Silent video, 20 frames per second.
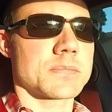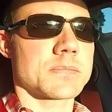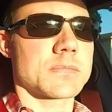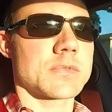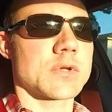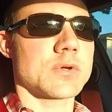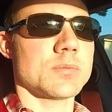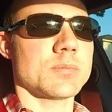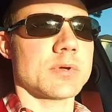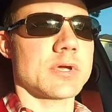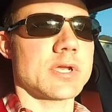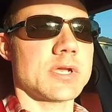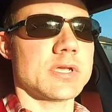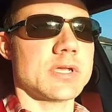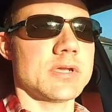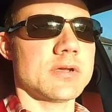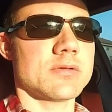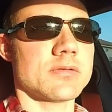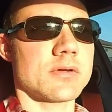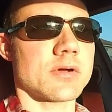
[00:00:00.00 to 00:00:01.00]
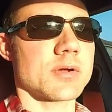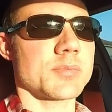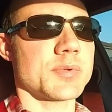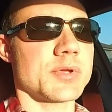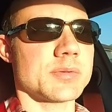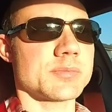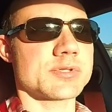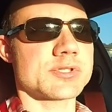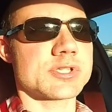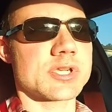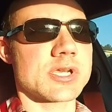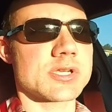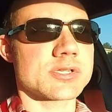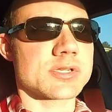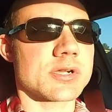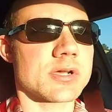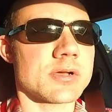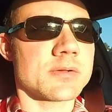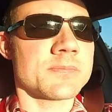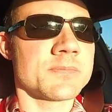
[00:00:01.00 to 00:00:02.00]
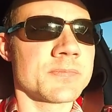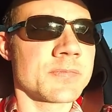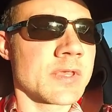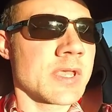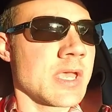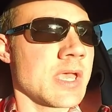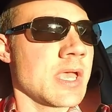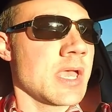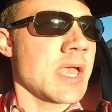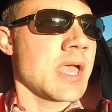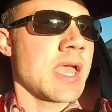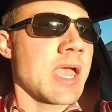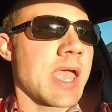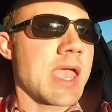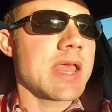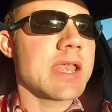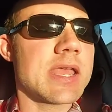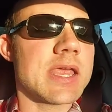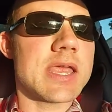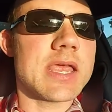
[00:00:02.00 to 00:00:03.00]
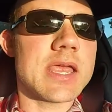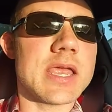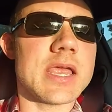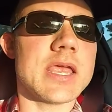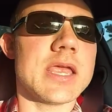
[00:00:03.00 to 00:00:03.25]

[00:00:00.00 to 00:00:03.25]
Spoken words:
Nope, I didn't hear the RPMs change at all. And